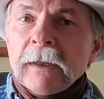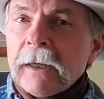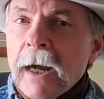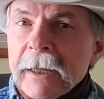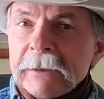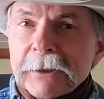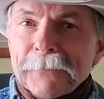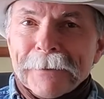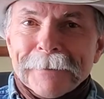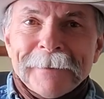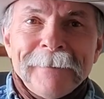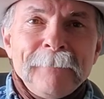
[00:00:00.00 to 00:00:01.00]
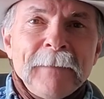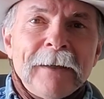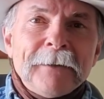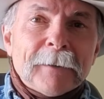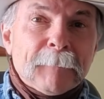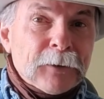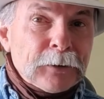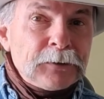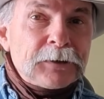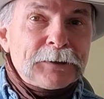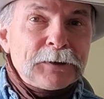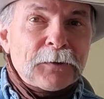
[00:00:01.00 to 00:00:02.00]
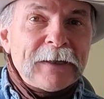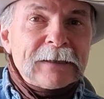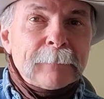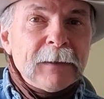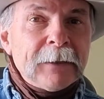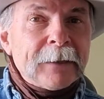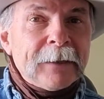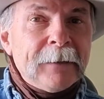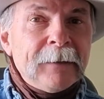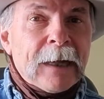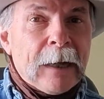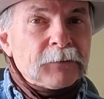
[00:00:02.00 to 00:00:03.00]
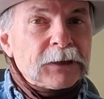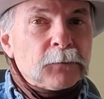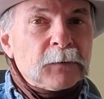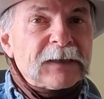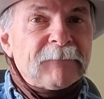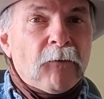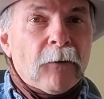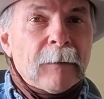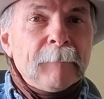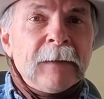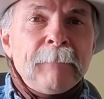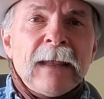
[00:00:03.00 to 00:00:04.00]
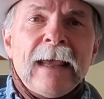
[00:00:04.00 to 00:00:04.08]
Consequently, the Producers Traceability Council was formed,